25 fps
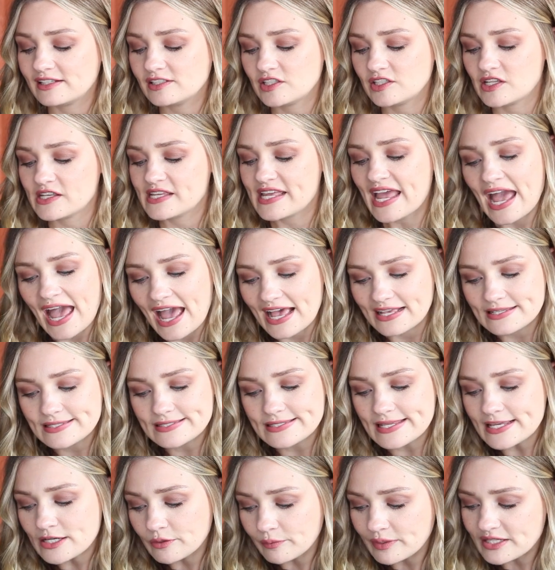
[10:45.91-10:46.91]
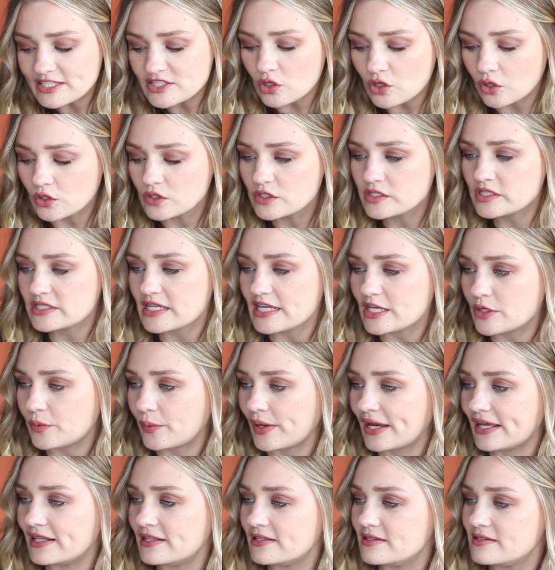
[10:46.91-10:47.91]
So yeah, sequins on
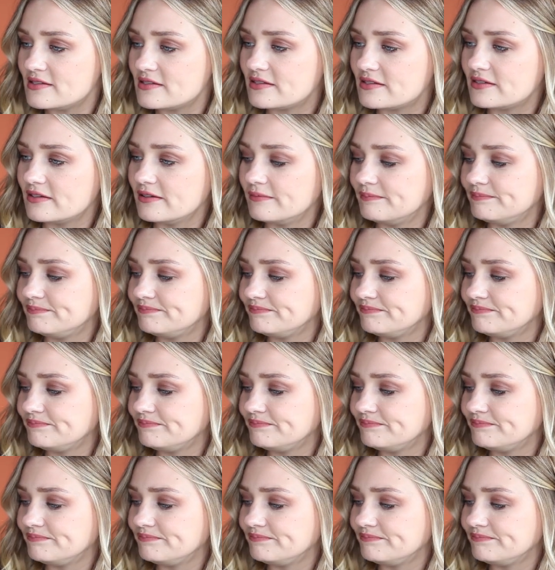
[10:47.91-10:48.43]
sequins.